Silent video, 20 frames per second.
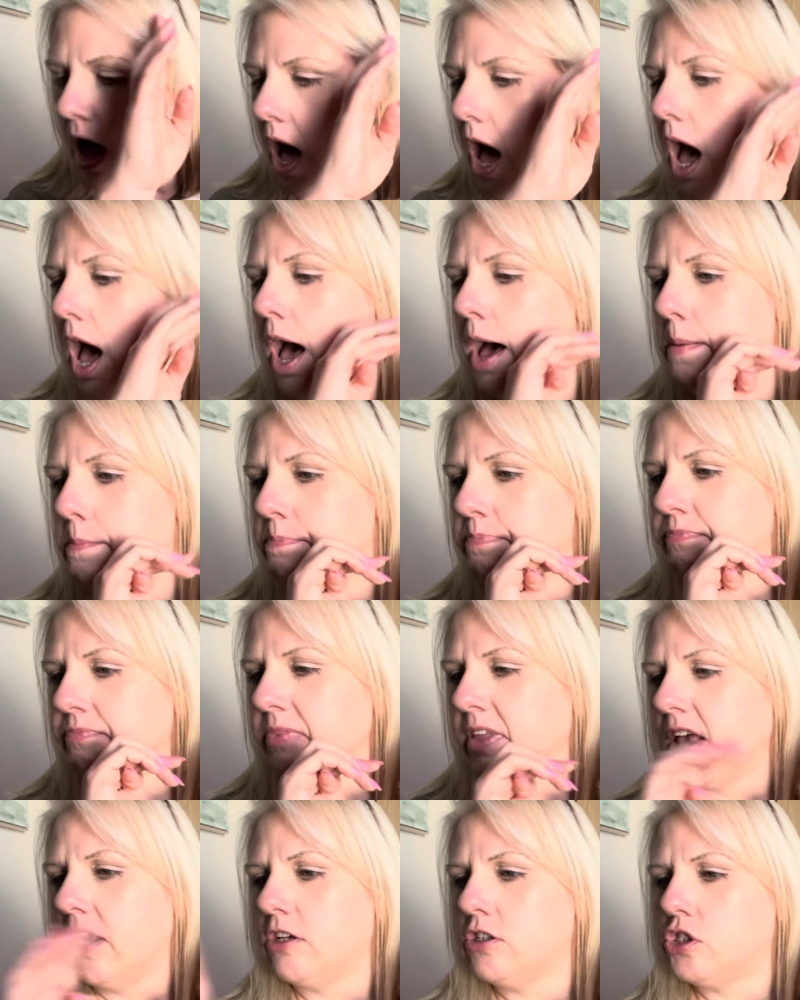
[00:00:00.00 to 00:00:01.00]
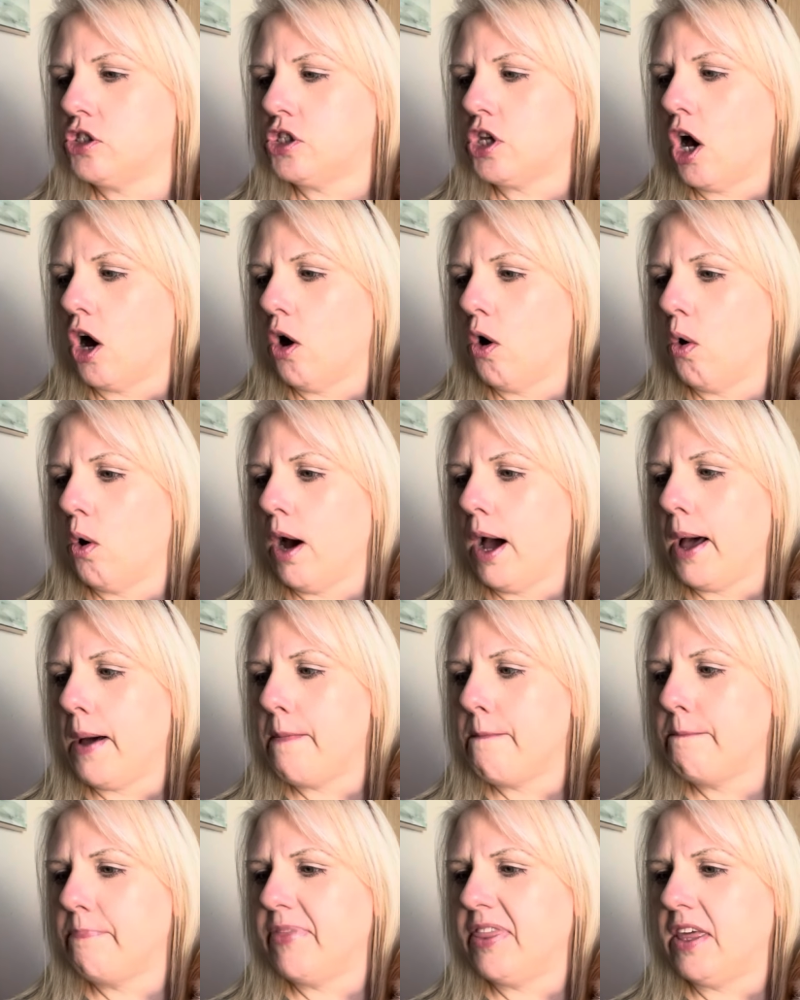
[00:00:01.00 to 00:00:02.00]
Um, so
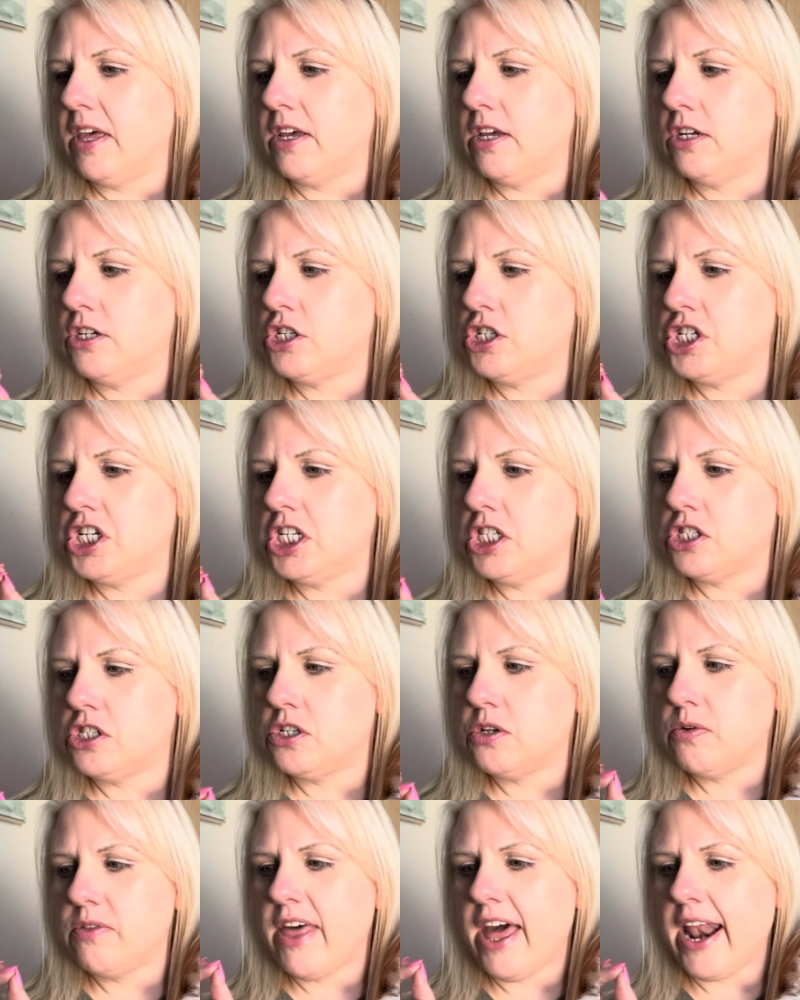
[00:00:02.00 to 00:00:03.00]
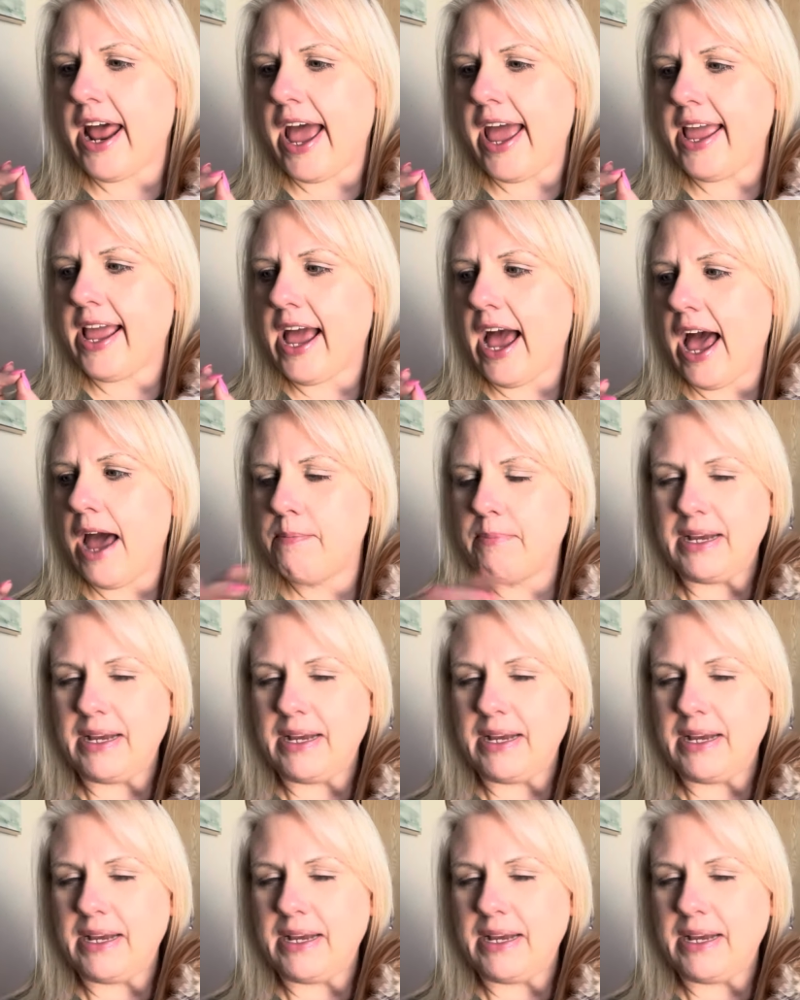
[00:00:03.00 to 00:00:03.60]
the Shih Tzu that I got,